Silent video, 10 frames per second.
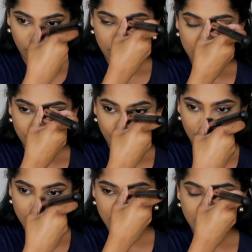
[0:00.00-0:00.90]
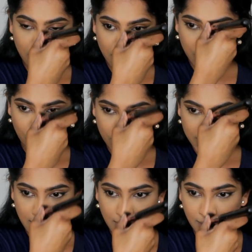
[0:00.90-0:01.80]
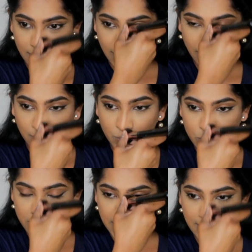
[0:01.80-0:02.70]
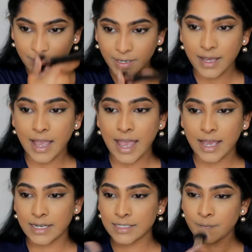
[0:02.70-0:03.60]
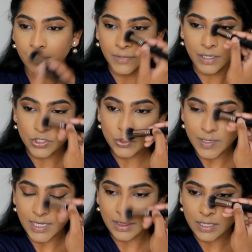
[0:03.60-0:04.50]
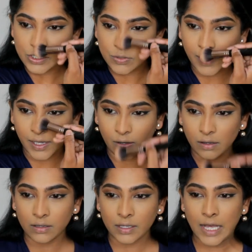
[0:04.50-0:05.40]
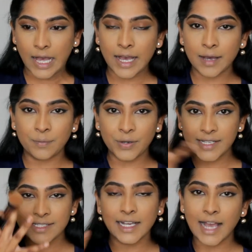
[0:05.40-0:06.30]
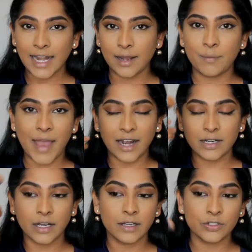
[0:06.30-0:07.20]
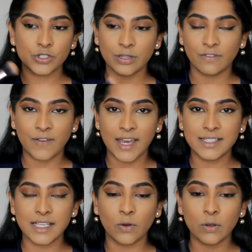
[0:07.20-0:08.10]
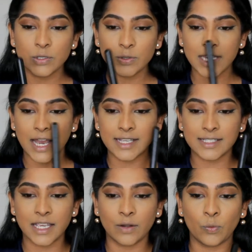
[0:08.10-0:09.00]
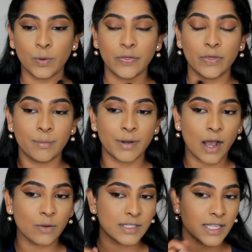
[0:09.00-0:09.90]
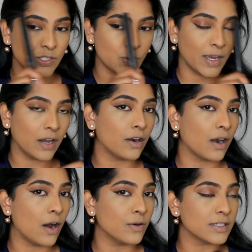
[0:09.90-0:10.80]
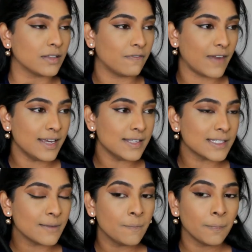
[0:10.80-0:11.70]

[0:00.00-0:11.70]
This makes the nose a little more slimmer, and doing it this way uh, brings the color back to the face. It also ties in with the browns that's going around the face.